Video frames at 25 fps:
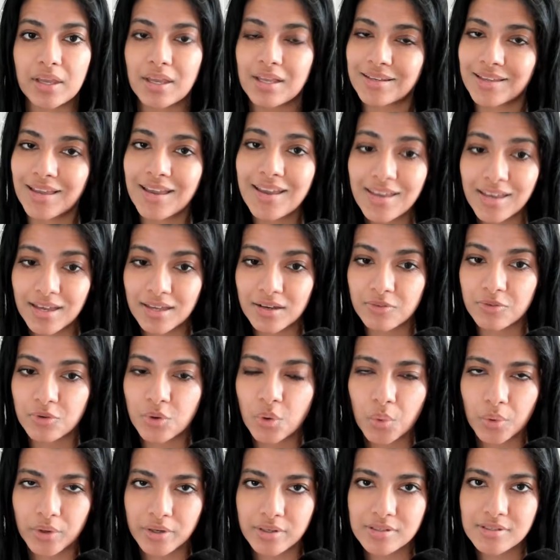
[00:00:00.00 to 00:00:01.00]
It can, of
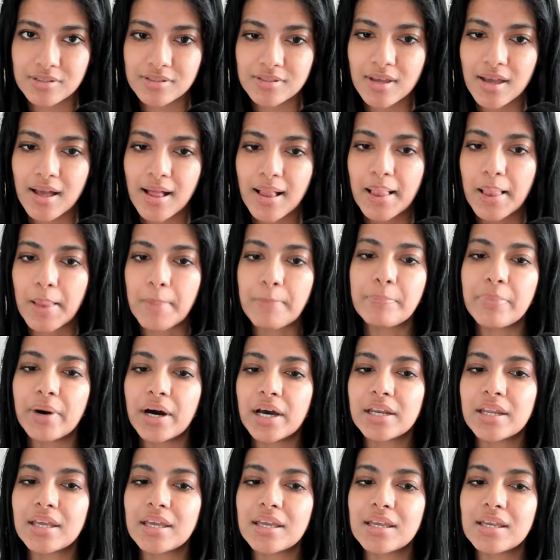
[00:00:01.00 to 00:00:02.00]
course,
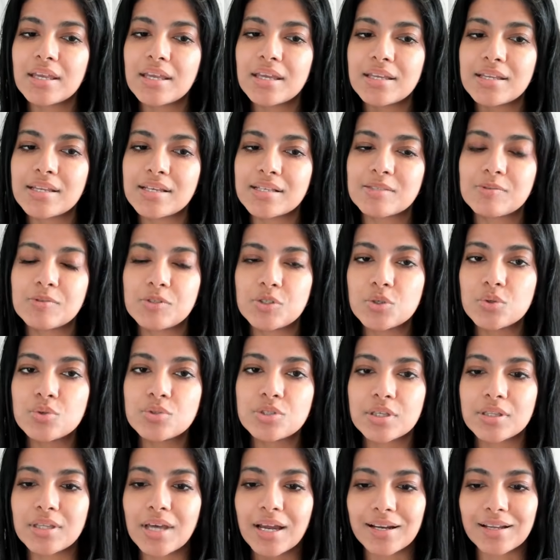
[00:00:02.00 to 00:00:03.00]
but it is due
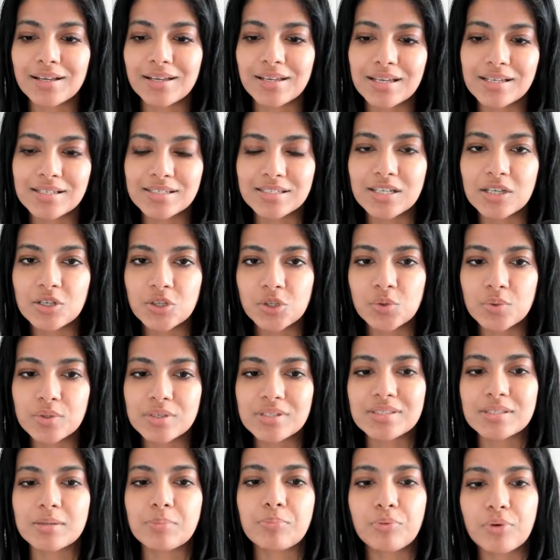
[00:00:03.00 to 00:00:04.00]
to that continuous
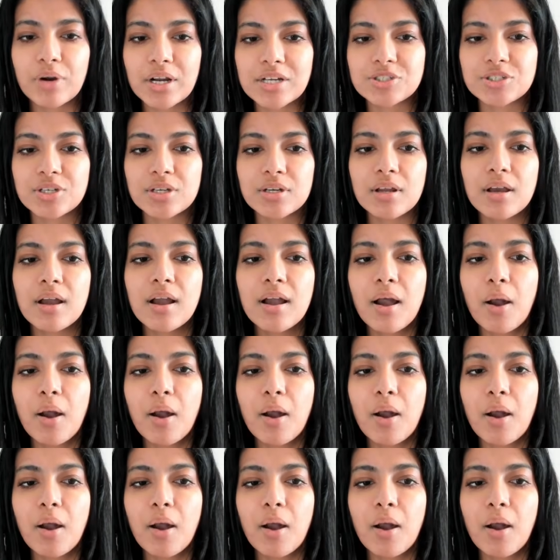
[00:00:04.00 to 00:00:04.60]
suppression.